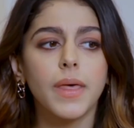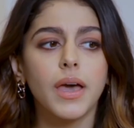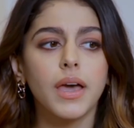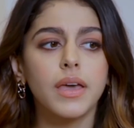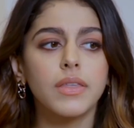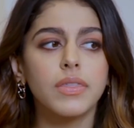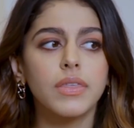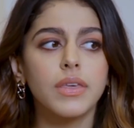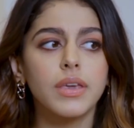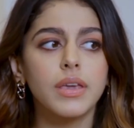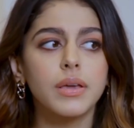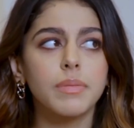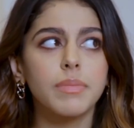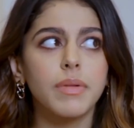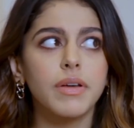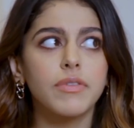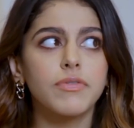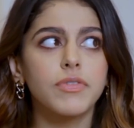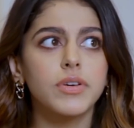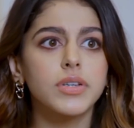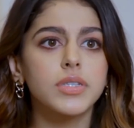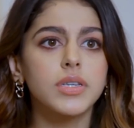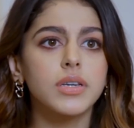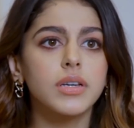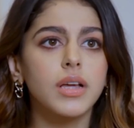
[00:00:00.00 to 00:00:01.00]
I think my
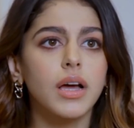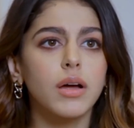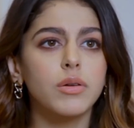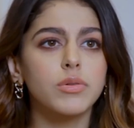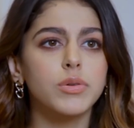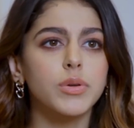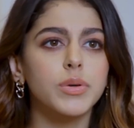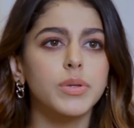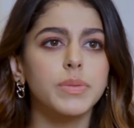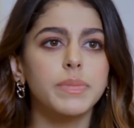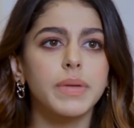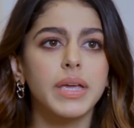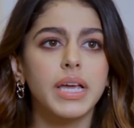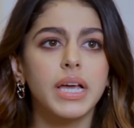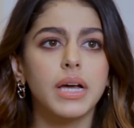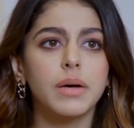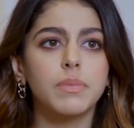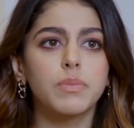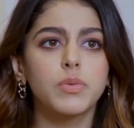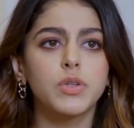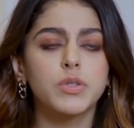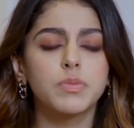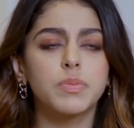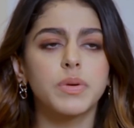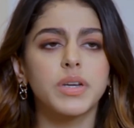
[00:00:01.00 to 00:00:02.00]
first encounter with
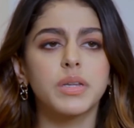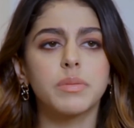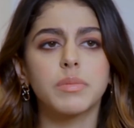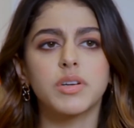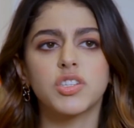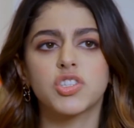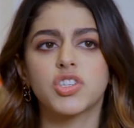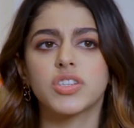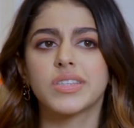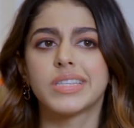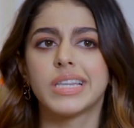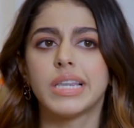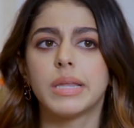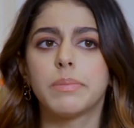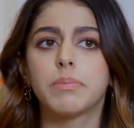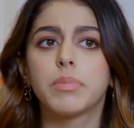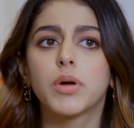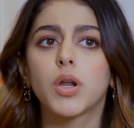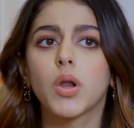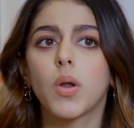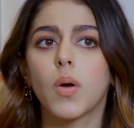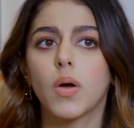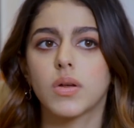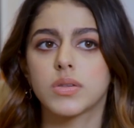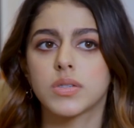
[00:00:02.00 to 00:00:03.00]
makeup was pretty much just lip
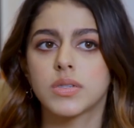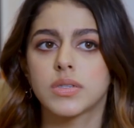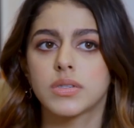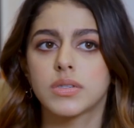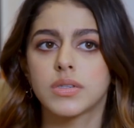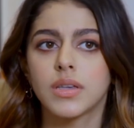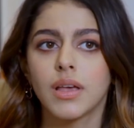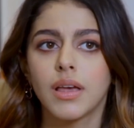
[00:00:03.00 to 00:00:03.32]
gloss